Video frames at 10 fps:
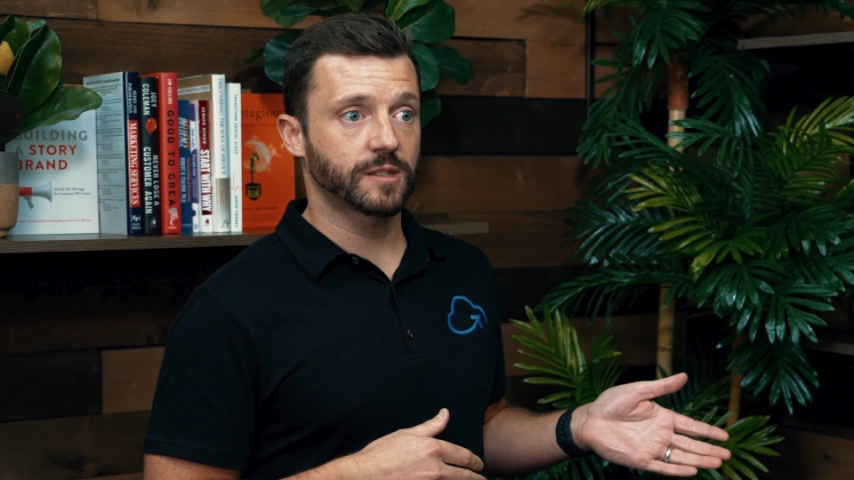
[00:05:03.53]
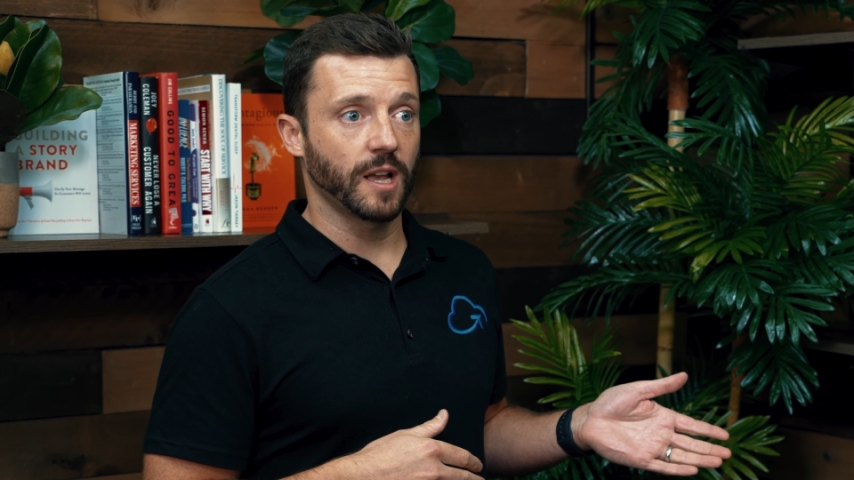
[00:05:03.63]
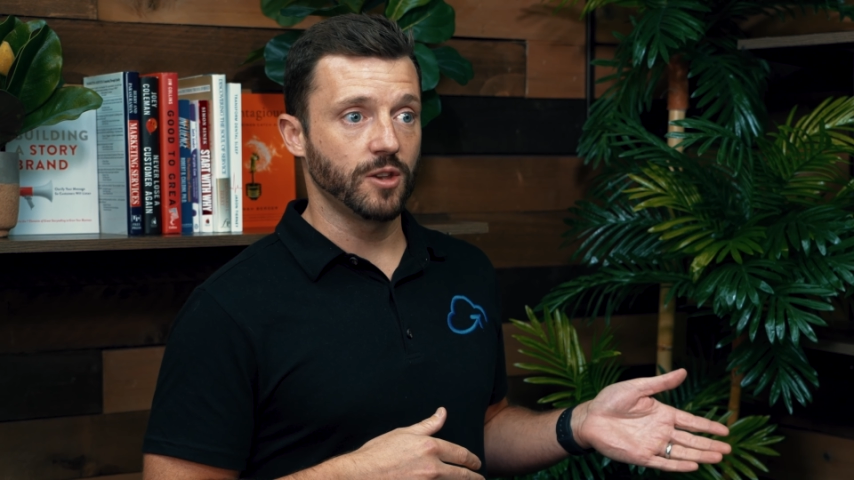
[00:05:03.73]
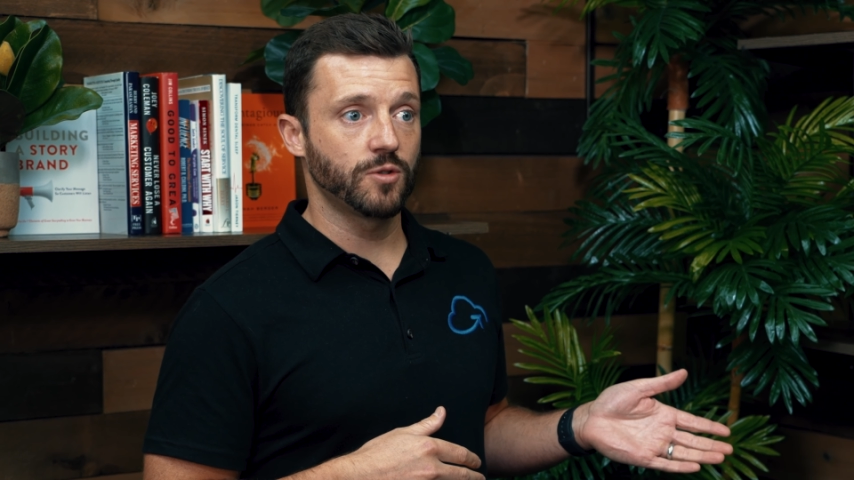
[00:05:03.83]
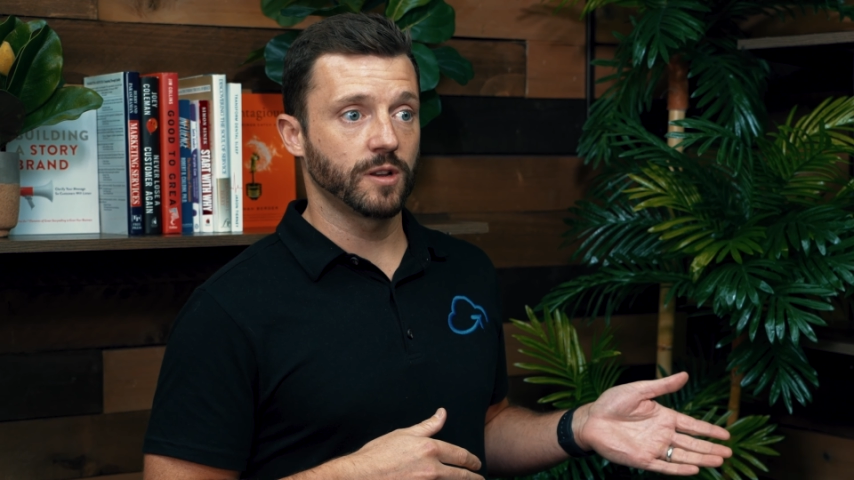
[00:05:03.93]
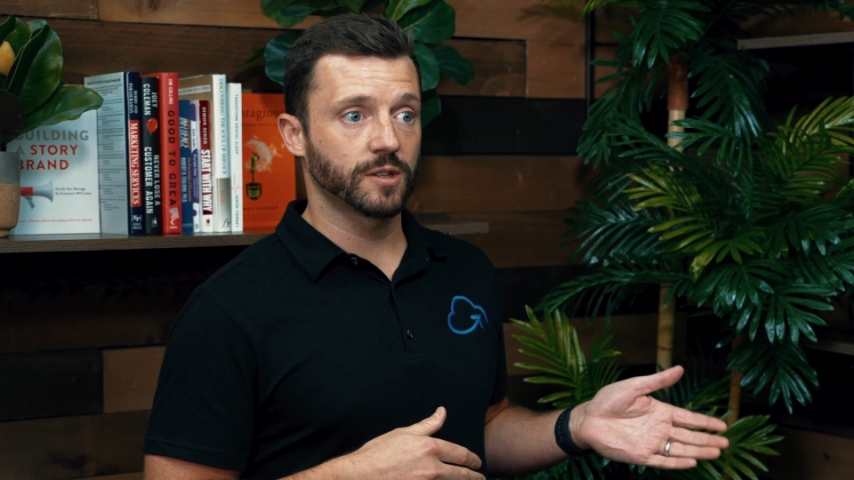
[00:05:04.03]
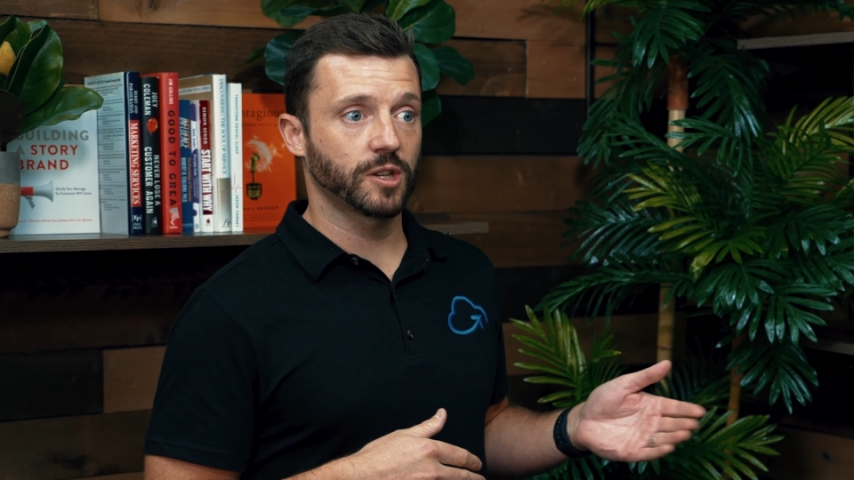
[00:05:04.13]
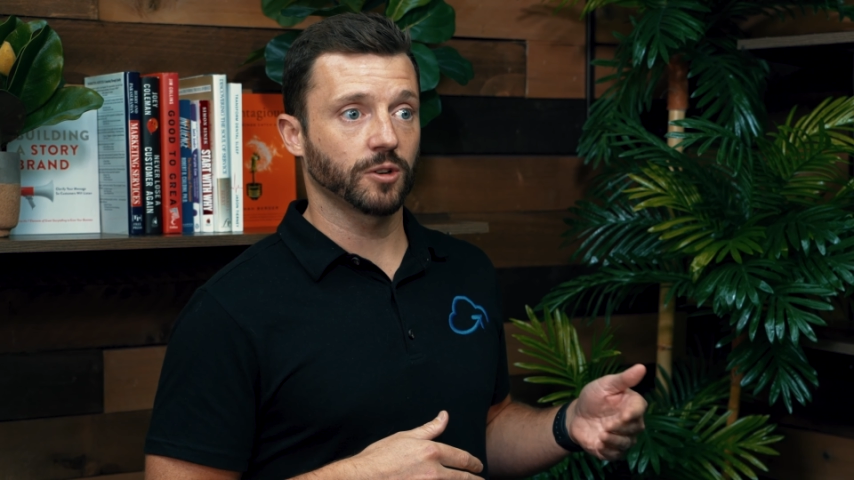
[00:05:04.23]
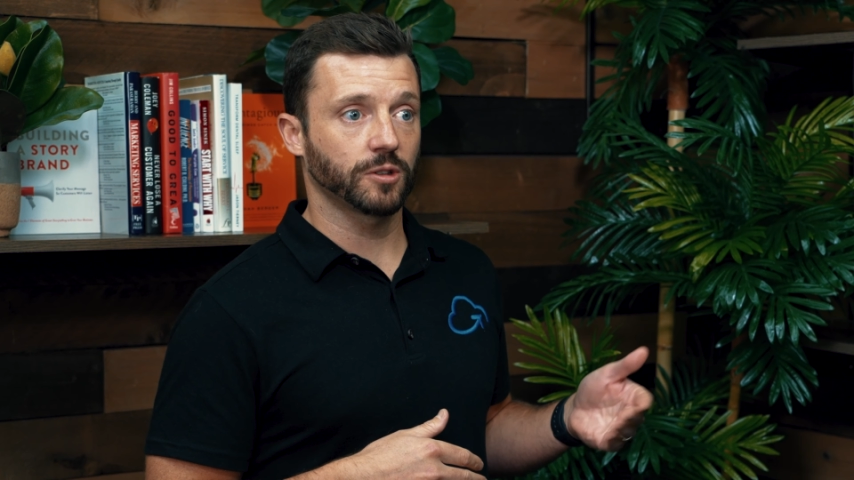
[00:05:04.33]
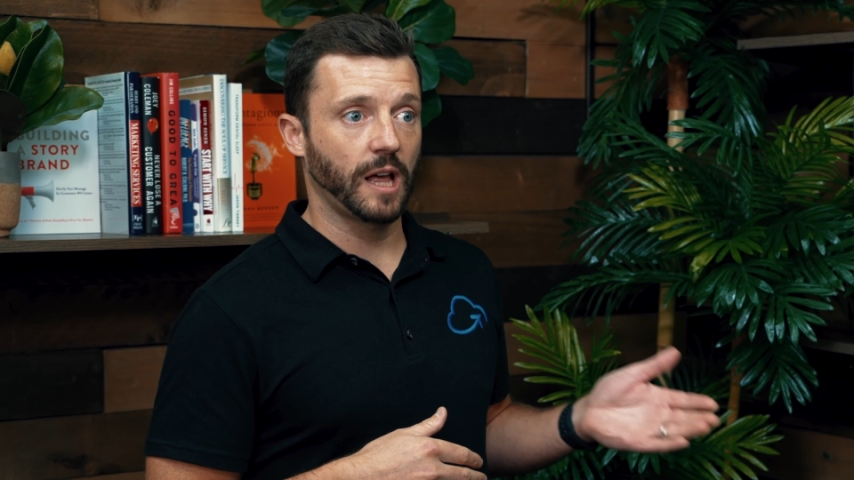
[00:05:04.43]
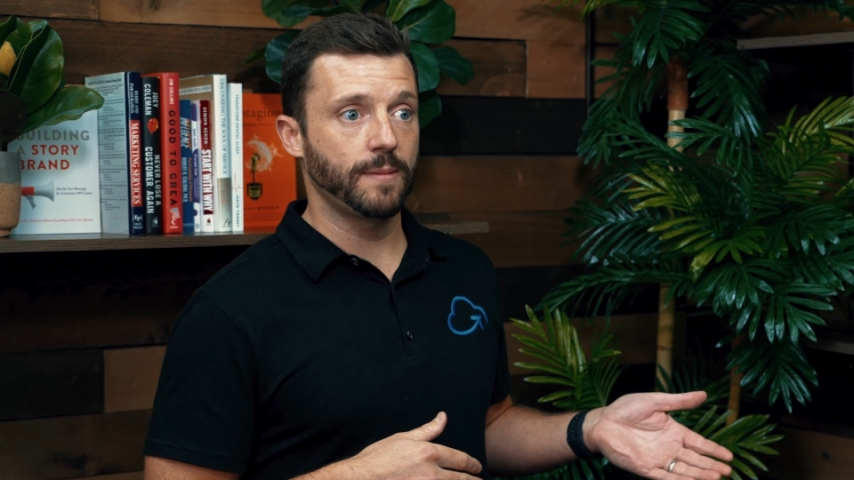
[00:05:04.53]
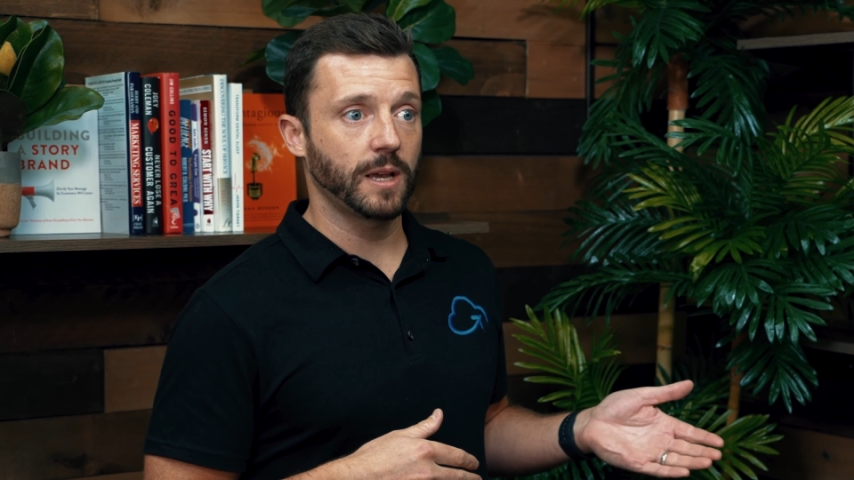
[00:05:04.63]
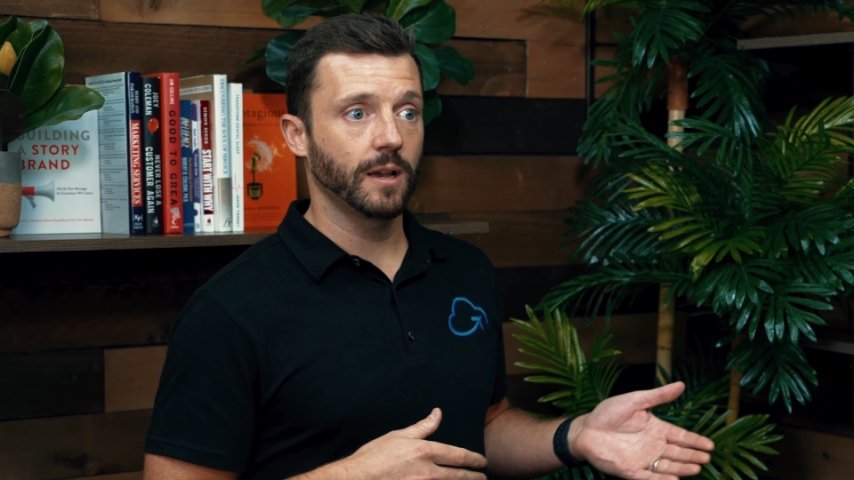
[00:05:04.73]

that you can consider claiming,